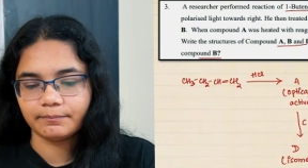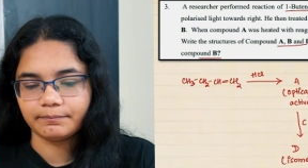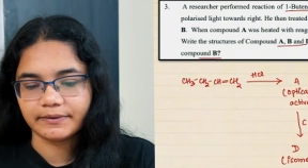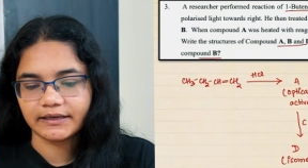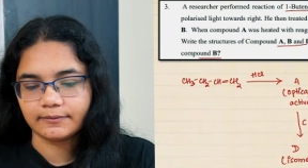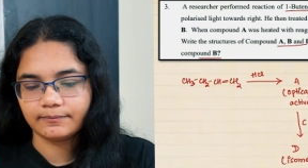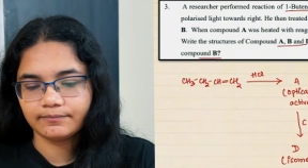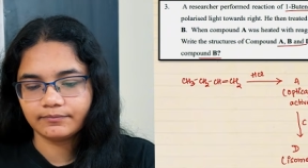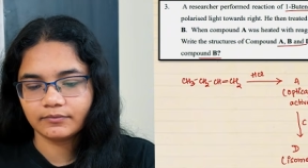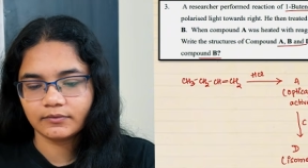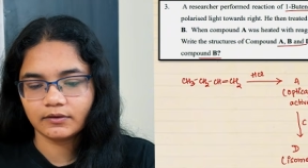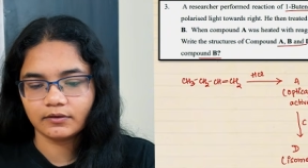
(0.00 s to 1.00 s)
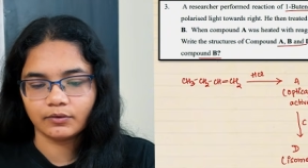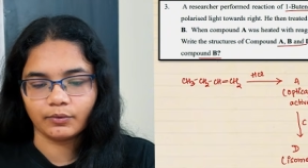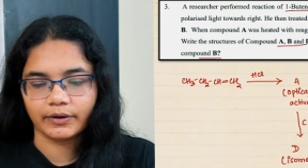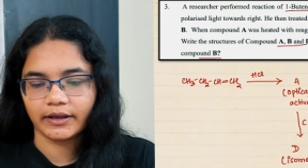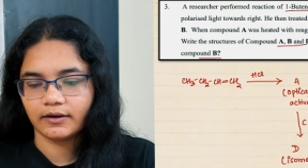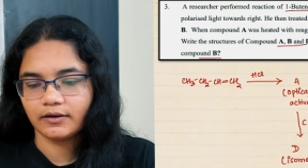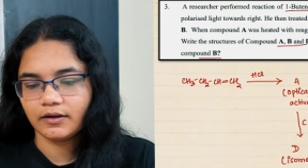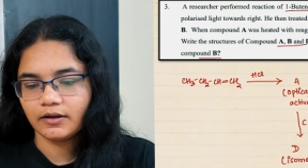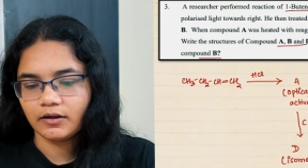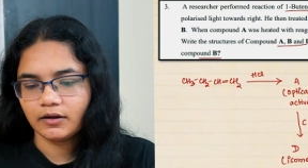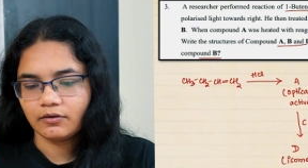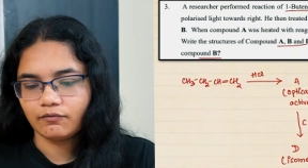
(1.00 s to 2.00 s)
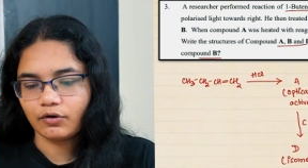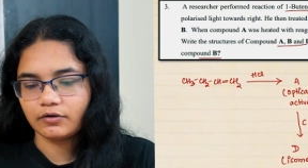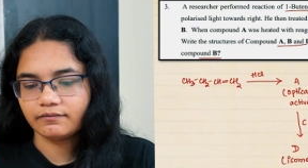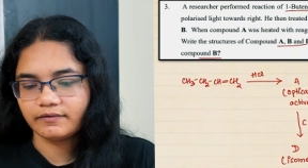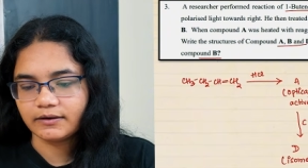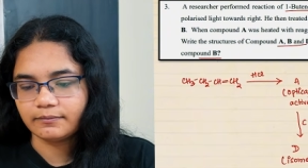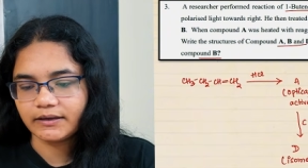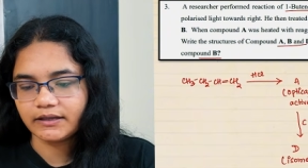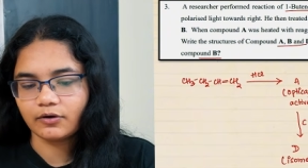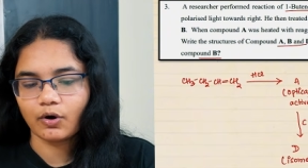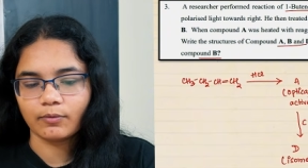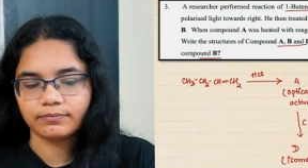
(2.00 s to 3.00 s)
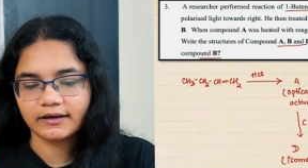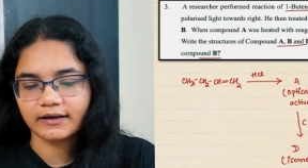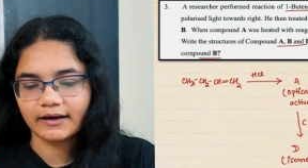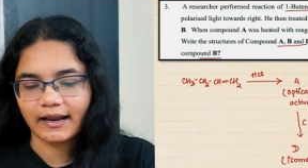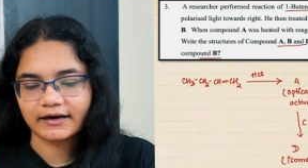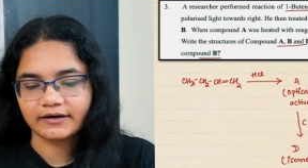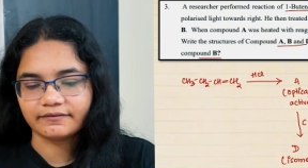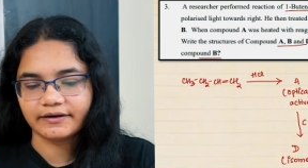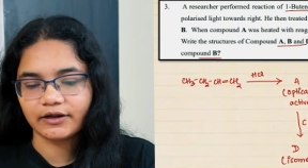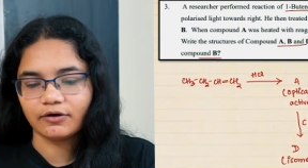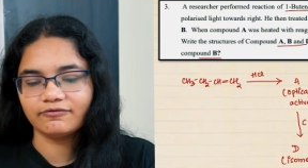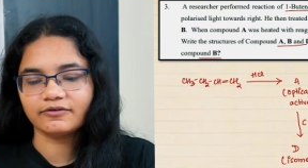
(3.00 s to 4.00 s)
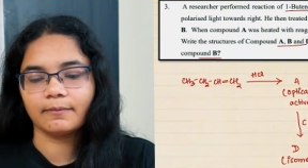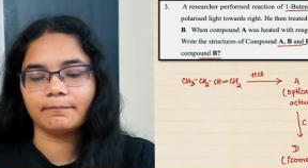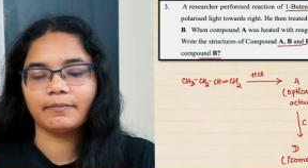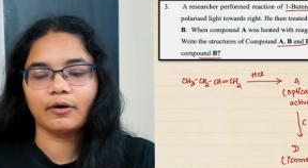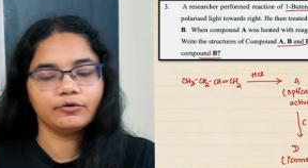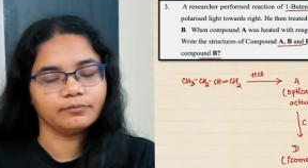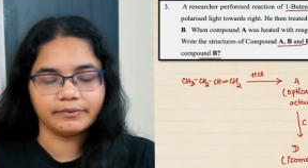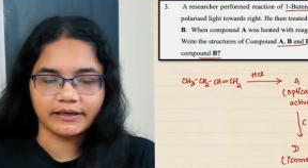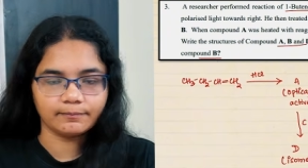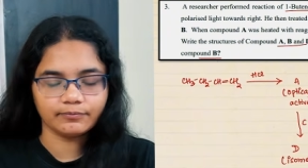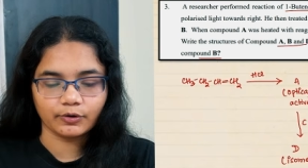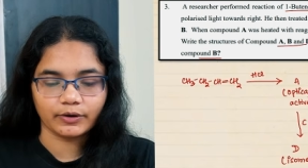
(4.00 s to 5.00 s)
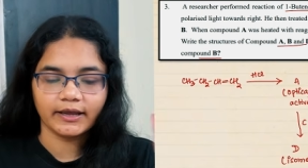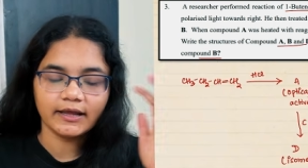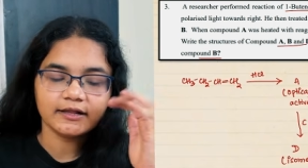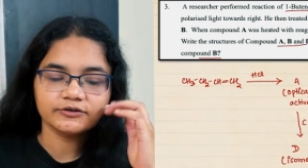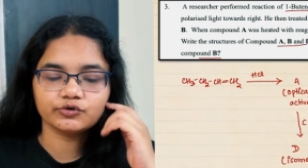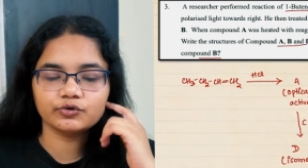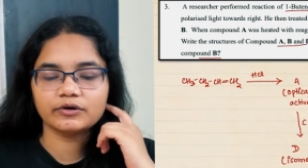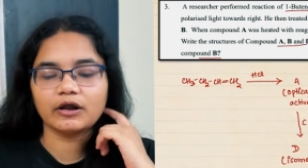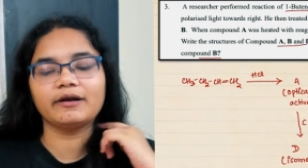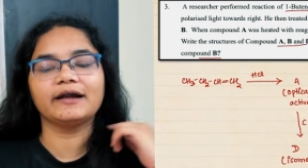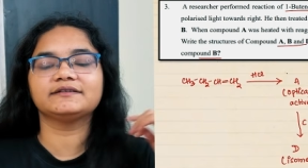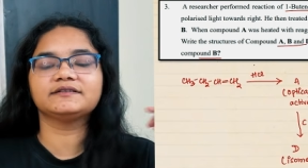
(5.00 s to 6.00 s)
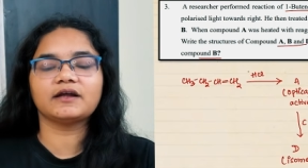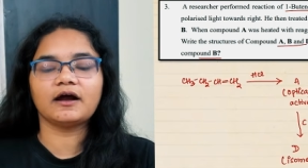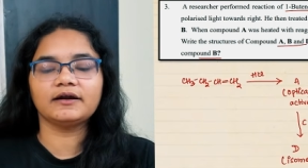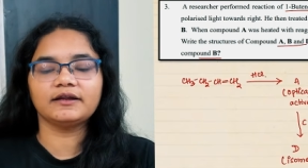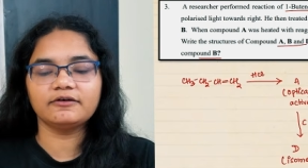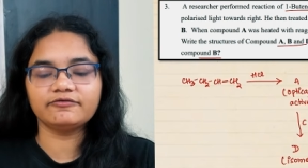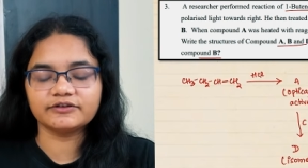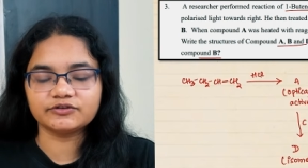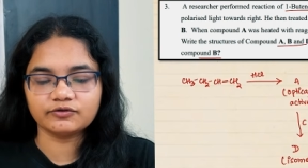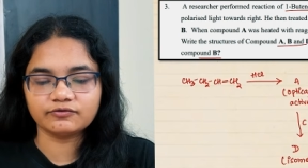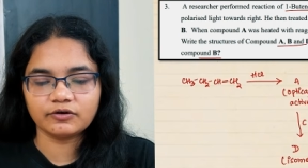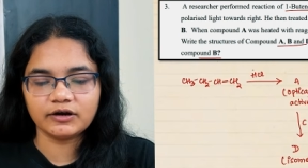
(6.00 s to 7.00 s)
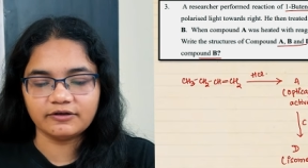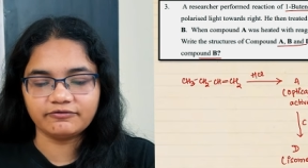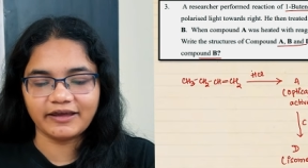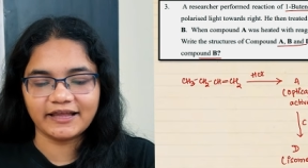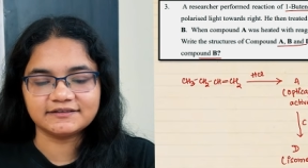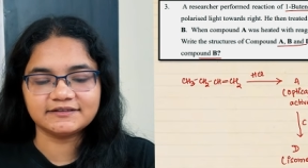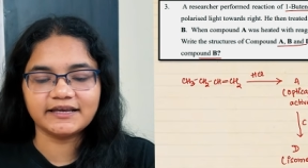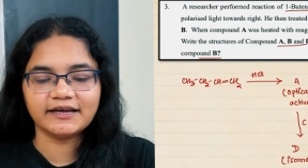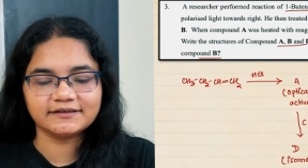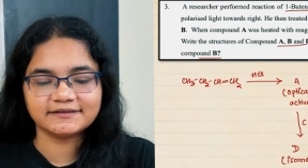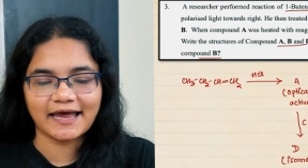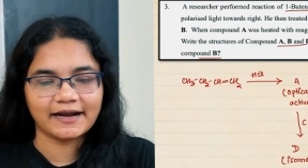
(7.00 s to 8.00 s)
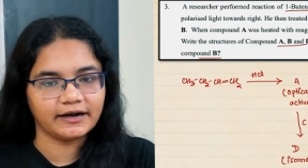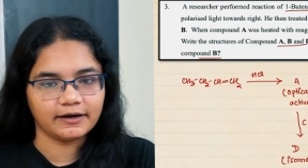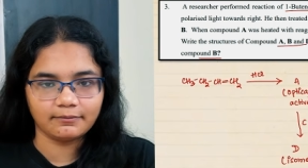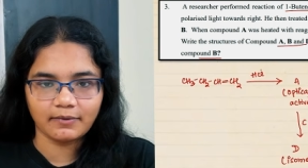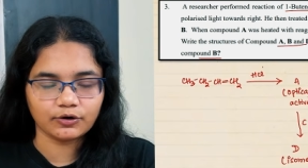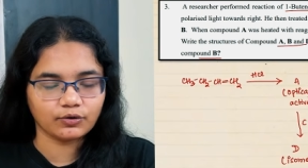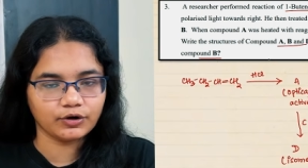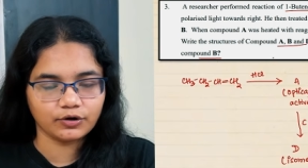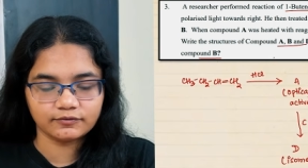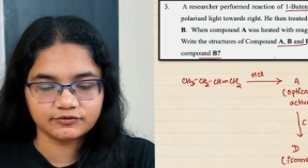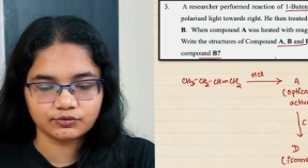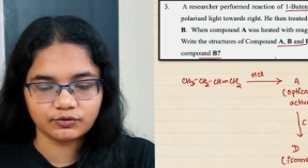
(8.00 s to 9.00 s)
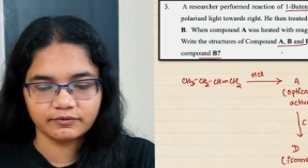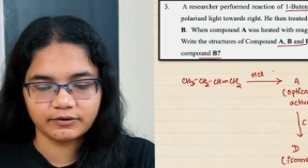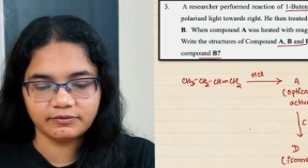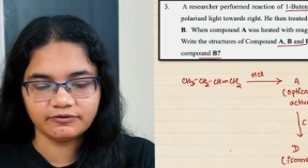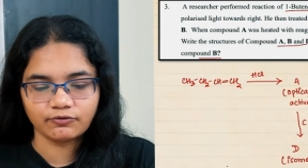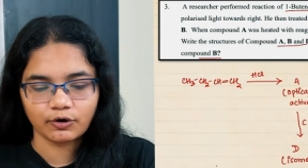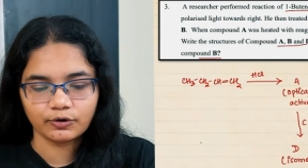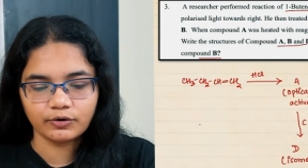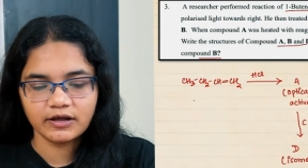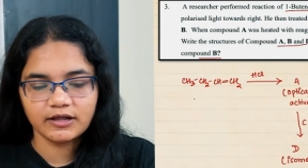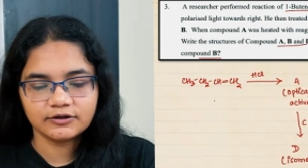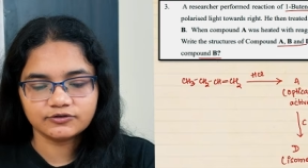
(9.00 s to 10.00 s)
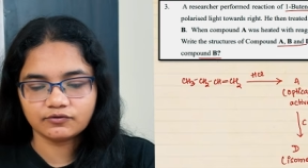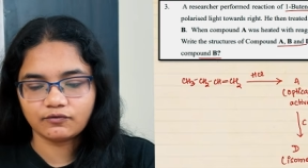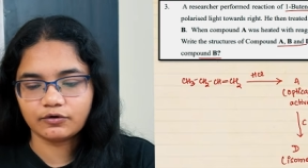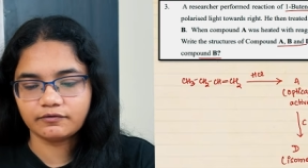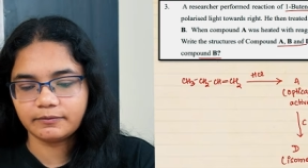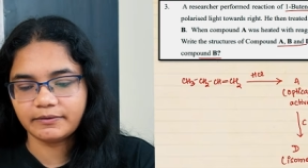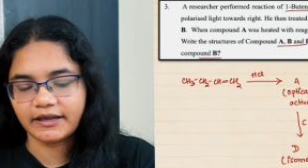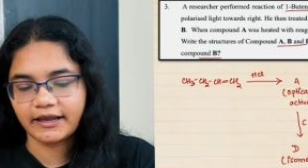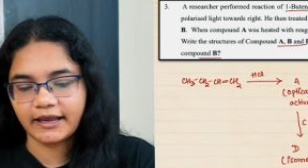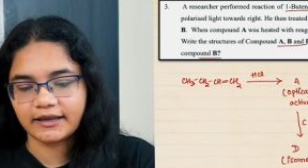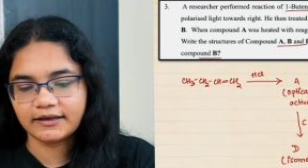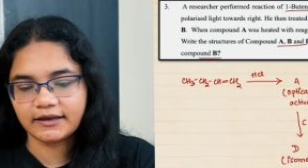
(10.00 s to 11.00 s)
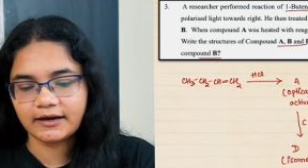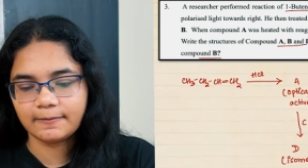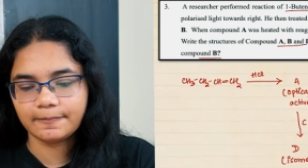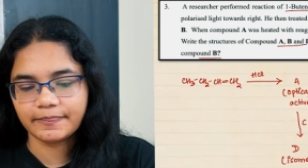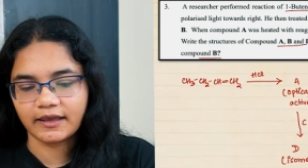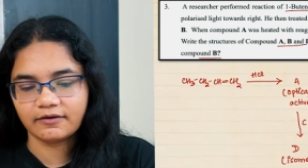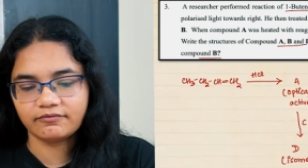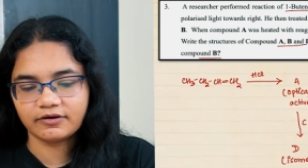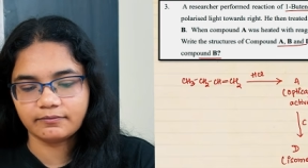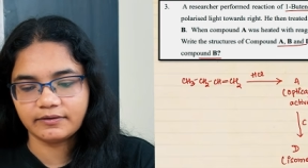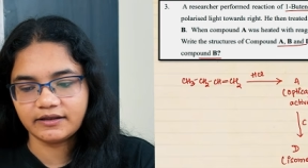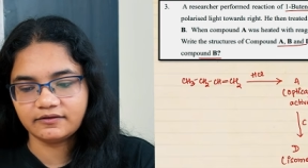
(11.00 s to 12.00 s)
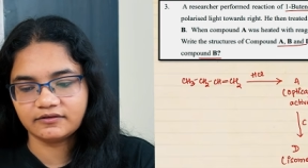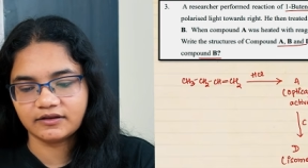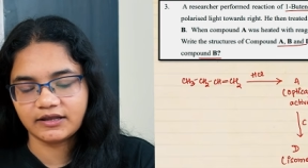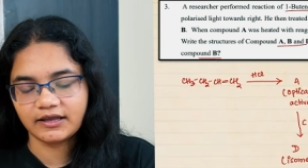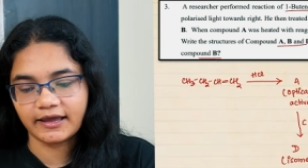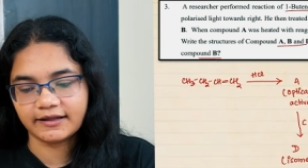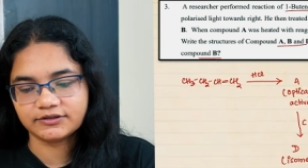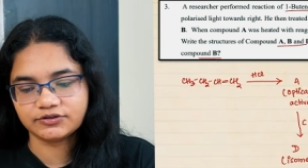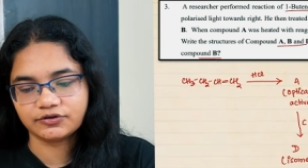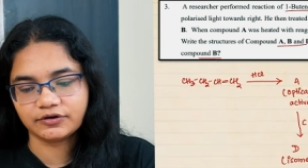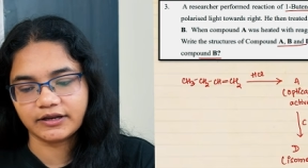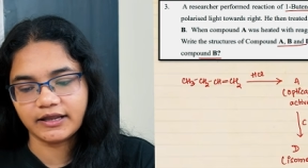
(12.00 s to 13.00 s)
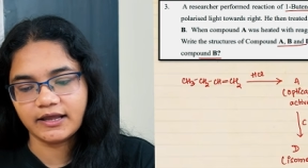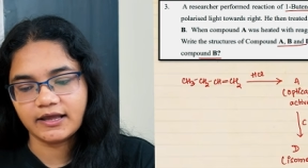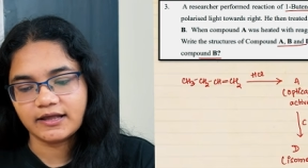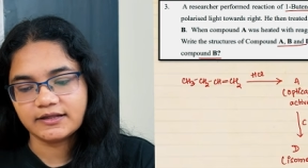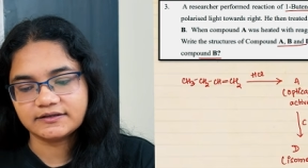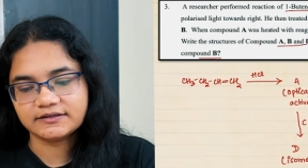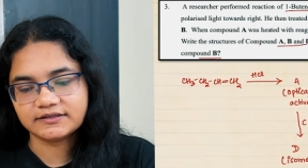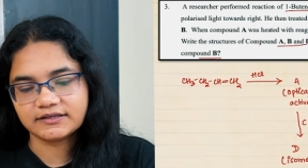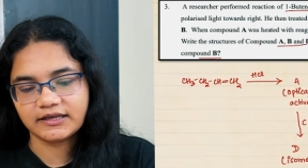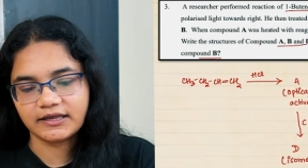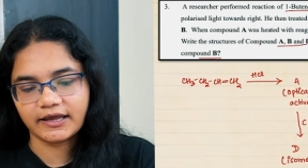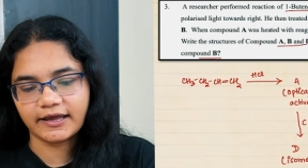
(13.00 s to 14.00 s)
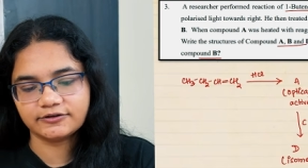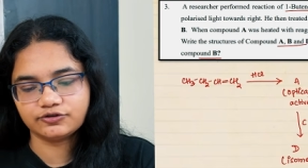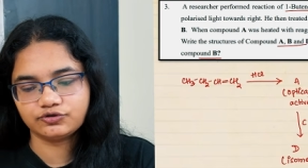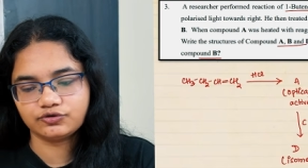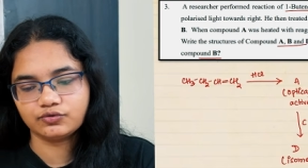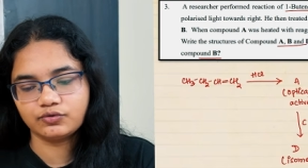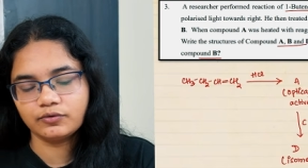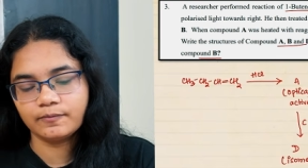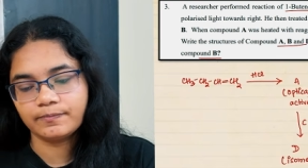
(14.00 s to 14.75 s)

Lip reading: B? Okay, what will be the optical activity of compound B? Okay, so now let's start here. First of all, if HCl is added, Markovnikov's rule will be followed. So what will be A here? A will be CH3, CH2,